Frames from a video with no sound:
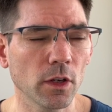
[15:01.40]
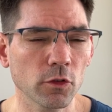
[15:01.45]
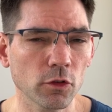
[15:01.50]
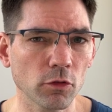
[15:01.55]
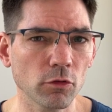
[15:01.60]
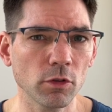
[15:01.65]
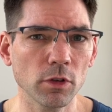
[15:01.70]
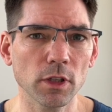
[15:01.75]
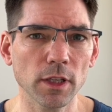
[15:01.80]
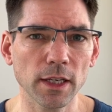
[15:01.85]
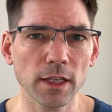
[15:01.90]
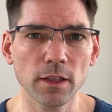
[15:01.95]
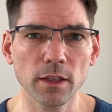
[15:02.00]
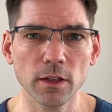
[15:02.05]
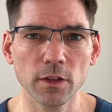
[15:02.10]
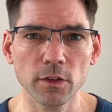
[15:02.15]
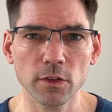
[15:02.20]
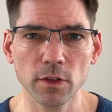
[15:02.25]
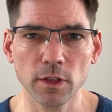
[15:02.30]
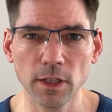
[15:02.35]
So I really like it.
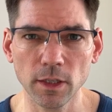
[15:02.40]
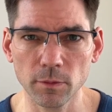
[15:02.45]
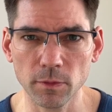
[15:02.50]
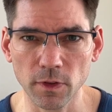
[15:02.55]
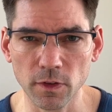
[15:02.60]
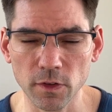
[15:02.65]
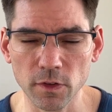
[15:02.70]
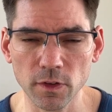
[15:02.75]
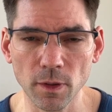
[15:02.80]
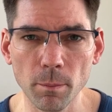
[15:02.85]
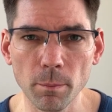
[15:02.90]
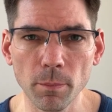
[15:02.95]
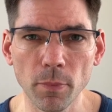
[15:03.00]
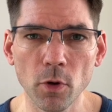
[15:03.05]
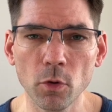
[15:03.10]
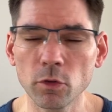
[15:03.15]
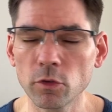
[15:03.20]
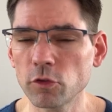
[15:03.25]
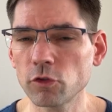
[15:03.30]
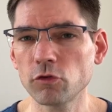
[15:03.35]
It keeps it
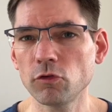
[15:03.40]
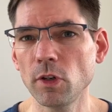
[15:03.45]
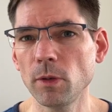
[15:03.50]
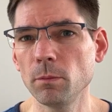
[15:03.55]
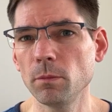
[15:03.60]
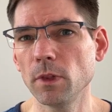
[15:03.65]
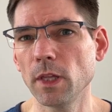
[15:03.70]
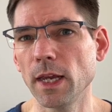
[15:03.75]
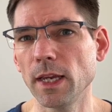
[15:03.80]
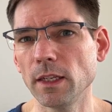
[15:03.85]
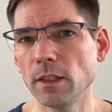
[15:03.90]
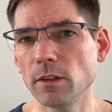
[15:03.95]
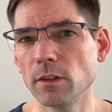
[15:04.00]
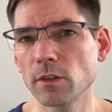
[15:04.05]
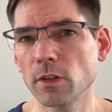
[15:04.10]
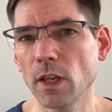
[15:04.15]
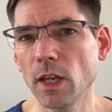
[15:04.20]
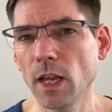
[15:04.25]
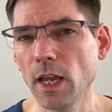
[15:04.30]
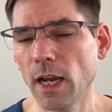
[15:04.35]
simple and streamlined
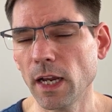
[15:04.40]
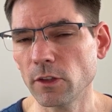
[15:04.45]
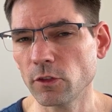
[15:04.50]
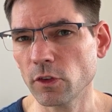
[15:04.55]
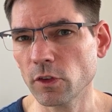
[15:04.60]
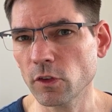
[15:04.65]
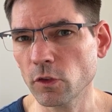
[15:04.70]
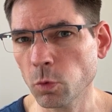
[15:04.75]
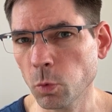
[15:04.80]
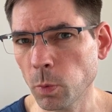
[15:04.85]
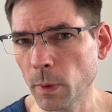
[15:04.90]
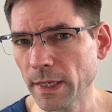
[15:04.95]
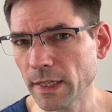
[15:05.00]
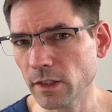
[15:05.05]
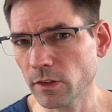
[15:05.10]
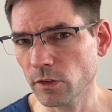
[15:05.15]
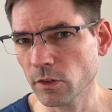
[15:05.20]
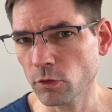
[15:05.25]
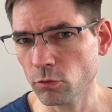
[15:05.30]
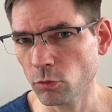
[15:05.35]
and just
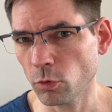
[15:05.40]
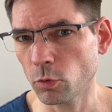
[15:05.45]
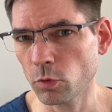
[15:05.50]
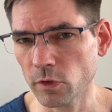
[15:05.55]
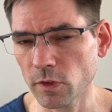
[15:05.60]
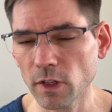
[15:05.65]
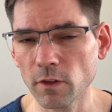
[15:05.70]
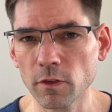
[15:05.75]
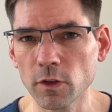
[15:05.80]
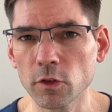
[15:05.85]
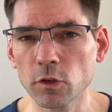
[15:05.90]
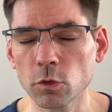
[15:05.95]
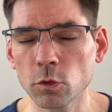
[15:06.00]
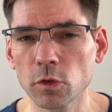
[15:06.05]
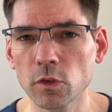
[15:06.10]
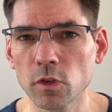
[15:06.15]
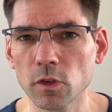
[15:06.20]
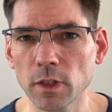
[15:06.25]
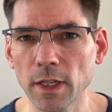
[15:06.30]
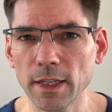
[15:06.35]
tweaks the rules ever so
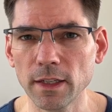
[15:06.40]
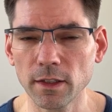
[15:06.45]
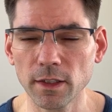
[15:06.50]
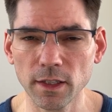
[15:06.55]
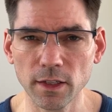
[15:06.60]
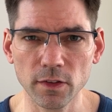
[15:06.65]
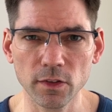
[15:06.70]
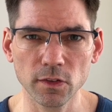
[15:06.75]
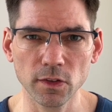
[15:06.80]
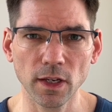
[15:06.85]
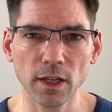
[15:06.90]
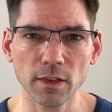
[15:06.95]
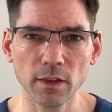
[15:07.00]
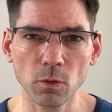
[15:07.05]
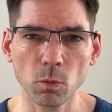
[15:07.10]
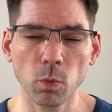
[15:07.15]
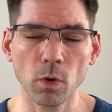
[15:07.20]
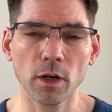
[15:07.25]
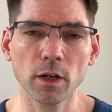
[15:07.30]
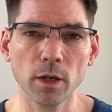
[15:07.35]
slightly in a standard
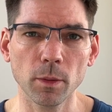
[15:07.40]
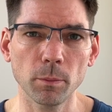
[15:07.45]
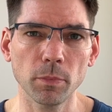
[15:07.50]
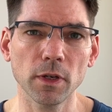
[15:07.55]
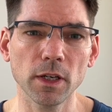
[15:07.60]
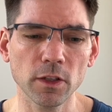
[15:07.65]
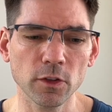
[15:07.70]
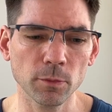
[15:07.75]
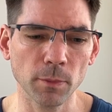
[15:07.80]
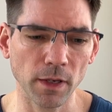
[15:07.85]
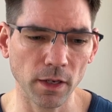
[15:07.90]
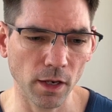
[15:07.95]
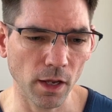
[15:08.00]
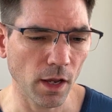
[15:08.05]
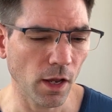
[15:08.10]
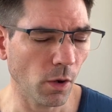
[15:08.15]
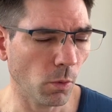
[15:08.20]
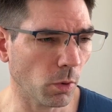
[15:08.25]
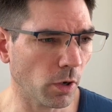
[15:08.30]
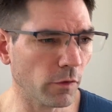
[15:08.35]
worker placement.
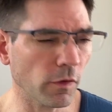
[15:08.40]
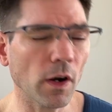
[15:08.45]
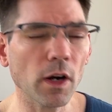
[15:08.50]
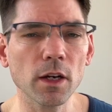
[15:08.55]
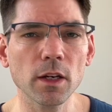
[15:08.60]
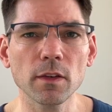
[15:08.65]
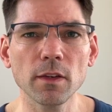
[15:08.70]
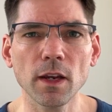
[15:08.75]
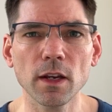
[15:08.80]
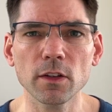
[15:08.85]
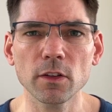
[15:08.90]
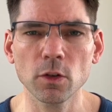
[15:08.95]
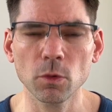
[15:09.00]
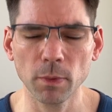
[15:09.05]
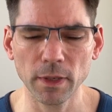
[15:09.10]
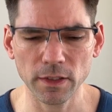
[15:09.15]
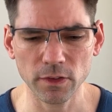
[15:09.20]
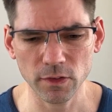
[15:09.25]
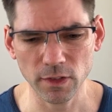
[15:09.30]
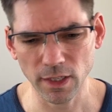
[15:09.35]
With Architects of the
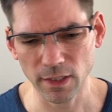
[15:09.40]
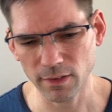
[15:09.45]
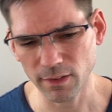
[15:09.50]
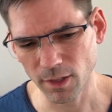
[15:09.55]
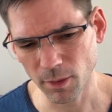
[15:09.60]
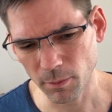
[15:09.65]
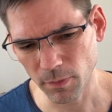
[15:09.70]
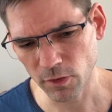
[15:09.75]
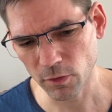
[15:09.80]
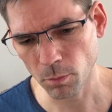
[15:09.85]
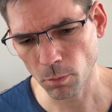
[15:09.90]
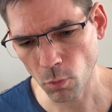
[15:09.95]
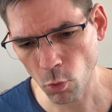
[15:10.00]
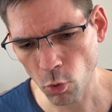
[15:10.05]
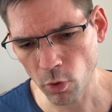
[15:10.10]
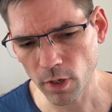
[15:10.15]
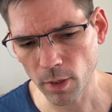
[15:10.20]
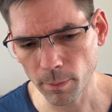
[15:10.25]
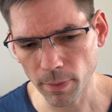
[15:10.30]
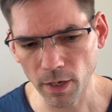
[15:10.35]
West Kingdom, it's
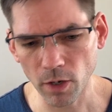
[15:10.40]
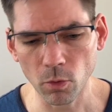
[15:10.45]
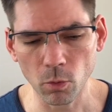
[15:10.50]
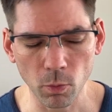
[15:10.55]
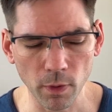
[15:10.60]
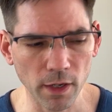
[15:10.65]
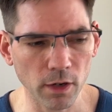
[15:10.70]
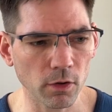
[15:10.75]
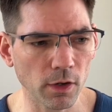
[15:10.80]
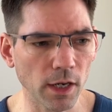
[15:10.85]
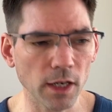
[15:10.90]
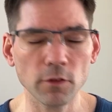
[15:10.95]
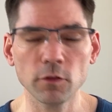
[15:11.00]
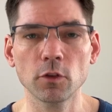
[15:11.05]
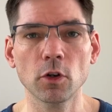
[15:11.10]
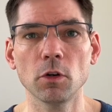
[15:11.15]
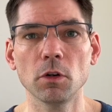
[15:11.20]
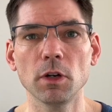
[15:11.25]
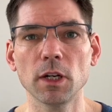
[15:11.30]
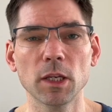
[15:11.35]
more about, well, I
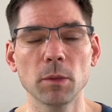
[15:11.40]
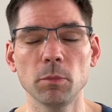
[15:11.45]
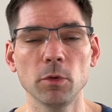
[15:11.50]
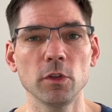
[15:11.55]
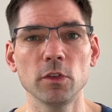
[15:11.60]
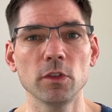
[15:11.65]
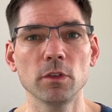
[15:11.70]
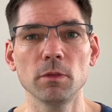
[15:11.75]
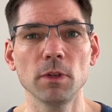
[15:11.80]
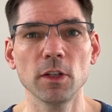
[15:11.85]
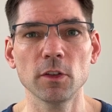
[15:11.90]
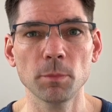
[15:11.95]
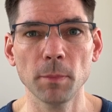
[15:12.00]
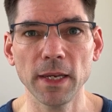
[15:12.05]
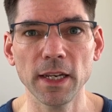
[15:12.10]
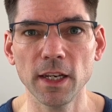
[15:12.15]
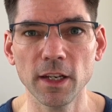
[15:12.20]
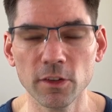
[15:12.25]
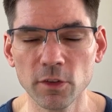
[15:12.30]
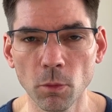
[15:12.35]
can place as
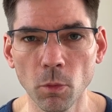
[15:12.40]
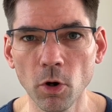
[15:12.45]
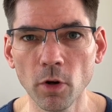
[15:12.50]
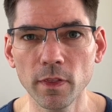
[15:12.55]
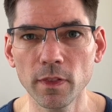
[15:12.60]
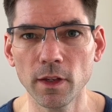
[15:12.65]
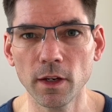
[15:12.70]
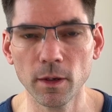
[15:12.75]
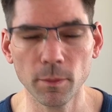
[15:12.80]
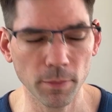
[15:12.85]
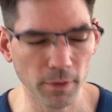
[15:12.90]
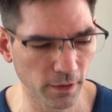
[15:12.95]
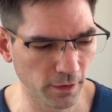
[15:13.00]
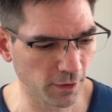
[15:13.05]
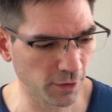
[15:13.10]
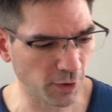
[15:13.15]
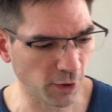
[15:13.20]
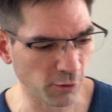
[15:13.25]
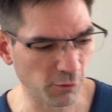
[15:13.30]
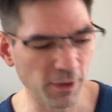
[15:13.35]
many as I want there, but
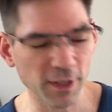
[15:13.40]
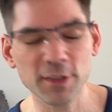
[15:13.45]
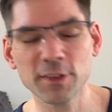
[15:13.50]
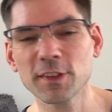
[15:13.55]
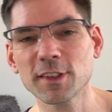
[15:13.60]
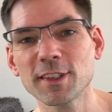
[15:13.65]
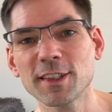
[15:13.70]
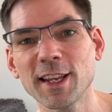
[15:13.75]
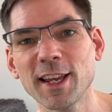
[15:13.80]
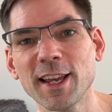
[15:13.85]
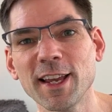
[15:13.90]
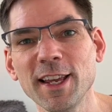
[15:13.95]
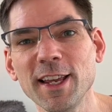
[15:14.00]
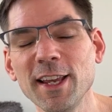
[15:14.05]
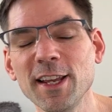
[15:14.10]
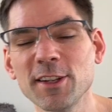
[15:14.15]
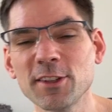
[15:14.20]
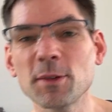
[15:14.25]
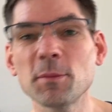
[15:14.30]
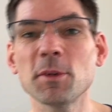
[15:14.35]
there's a risk that
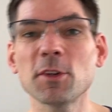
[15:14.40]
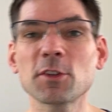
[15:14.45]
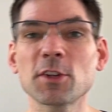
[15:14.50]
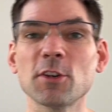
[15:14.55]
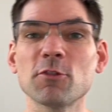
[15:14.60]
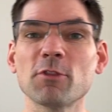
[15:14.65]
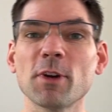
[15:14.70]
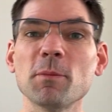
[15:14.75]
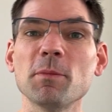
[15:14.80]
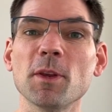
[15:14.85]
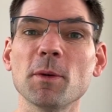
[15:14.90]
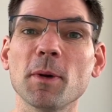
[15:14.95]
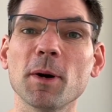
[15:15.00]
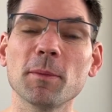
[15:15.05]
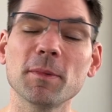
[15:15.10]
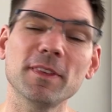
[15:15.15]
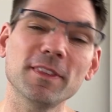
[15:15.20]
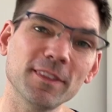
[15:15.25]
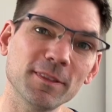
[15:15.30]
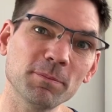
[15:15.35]
somebody's going to round them
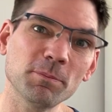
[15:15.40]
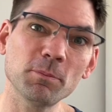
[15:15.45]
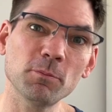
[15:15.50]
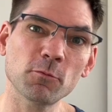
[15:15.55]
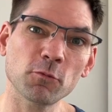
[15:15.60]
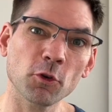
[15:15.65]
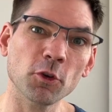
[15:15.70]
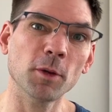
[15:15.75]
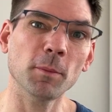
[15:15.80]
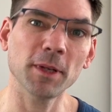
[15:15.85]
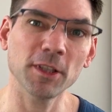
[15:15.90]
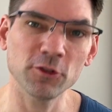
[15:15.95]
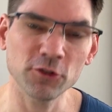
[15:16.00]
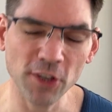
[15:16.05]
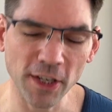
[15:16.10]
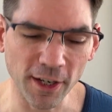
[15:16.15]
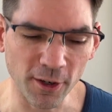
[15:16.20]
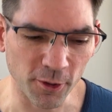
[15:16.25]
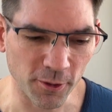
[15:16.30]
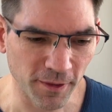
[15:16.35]
up and throw them in
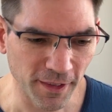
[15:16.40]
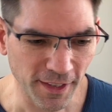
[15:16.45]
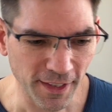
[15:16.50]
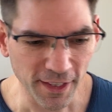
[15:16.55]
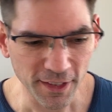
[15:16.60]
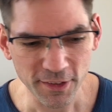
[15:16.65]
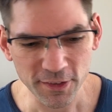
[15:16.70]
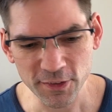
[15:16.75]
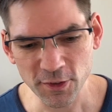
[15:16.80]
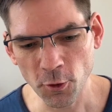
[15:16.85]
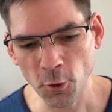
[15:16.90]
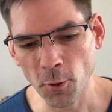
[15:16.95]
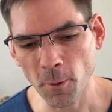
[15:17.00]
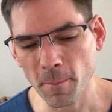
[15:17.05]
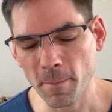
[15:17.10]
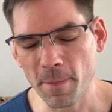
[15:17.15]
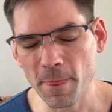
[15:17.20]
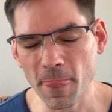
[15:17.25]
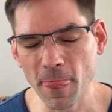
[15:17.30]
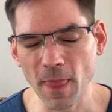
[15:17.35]
jail.
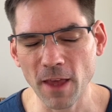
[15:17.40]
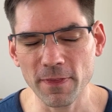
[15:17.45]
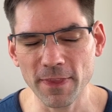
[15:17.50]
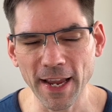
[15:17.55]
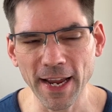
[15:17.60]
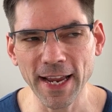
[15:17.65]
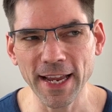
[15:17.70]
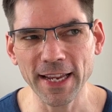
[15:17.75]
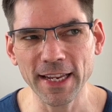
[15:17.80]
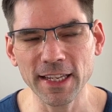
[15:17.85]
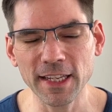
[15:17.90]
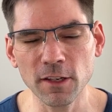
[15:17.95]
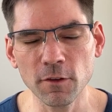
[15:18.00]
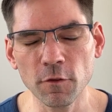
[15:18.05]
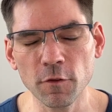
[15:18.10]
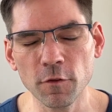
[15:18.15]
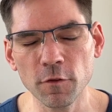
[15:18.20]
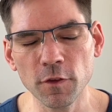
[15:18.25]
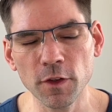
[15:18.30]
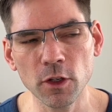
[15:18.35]
So that can
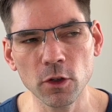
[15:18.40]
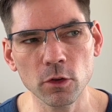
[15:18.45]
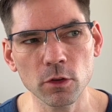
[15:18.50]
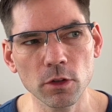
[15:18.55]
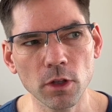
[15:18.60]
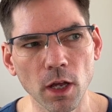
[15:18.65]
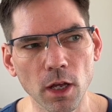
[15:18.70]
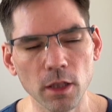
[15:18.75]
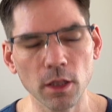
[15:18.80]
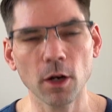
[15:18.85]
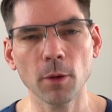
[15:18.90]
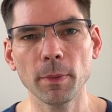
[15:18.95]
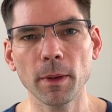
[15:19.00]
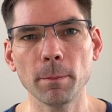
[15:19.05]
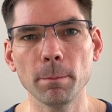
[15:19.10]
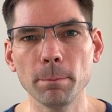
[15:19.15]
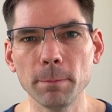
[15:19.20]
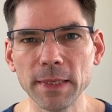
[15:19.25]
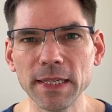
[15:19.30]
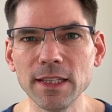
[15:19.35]
feel a little bit
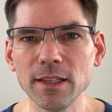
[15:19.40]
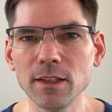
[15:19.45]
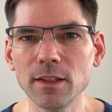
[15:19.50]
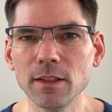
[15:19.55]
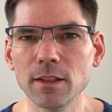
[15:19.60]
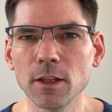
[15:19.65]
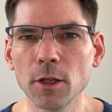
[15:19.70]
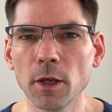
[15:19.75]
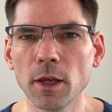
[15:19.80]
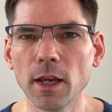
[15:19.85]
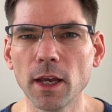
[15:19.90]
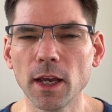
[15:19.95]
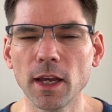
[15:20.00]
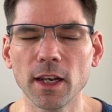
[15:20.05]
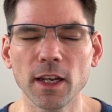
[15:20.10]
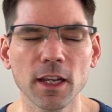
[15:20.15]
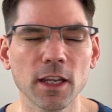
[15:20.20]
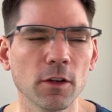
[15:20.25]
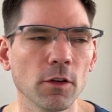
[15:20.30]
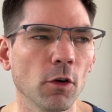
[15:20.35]
mean.
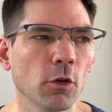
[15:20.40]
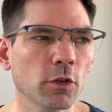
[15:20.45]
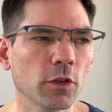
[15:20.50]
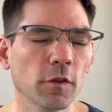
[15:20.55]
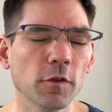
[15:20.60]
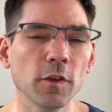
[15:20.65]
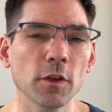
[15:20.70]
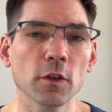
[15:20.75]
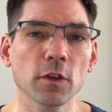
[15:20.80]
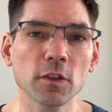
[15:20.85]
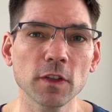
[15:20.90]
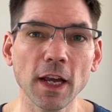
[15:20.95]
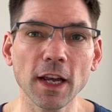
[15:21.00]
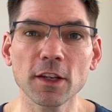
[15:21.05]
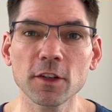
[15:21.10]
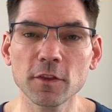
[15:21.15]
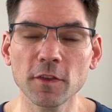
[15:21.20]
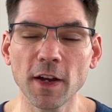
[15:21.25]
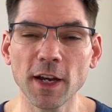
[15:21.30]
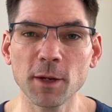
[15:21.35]
And it can also feel
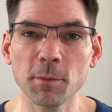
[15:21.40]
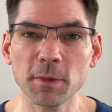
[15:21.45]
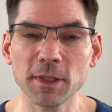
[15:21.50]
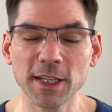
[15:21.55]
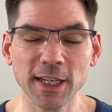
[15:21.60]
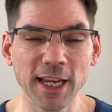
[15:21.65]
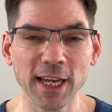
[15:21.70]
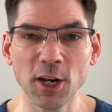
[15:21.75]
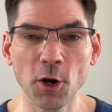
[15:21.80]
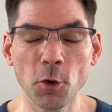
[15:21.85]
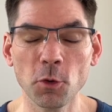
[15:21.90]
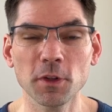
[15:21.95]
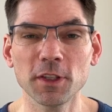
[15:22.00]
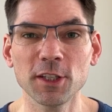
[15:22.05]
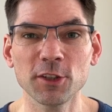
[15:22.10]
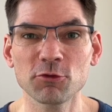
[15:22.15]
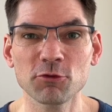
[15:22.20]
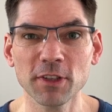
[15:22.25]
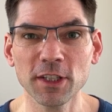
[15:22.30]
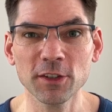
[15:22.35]
satisfying when you're getting all
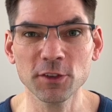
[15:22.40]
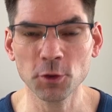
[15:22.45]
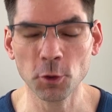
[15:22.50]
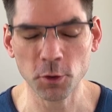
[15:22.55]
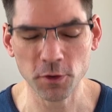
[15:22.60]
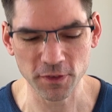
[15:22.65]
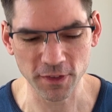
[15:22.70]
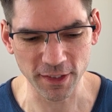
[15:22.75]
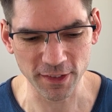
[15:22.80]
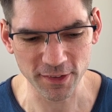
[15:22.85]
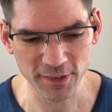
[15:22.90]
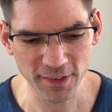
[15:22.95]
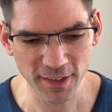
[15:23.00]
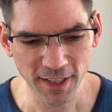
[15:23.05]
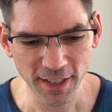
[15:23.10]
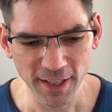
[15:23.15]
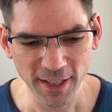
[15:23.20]
these resources.